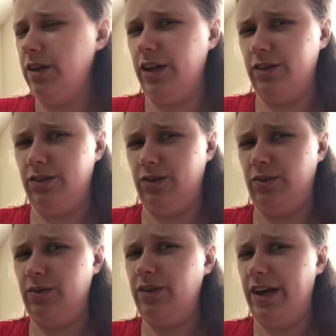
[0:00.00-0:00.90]
There's
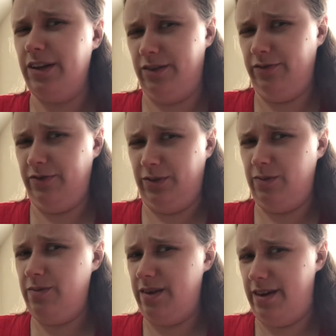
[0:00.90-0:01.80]
no letter for
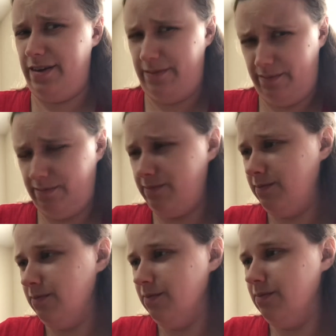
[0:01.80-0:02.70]

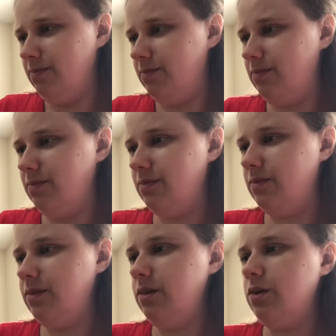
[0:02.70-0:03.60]
me.
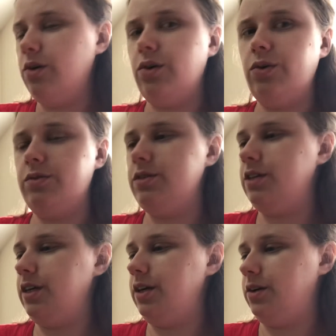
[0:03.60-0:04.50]
Oh
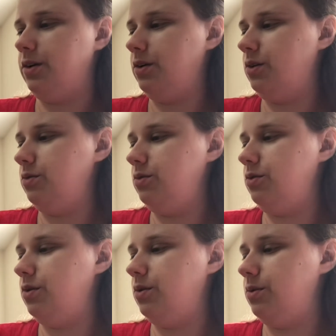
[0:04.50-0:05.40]
dear,
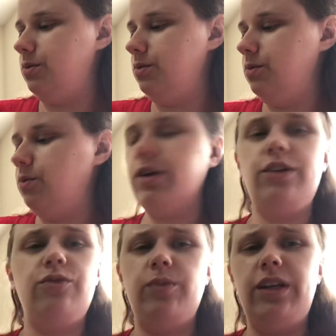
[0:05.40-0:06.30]
oh no, what
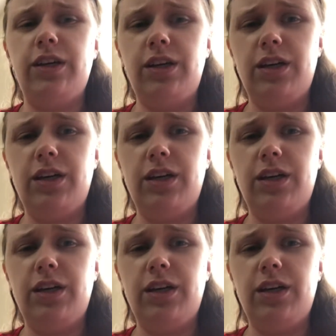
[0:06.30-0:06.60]
have we done?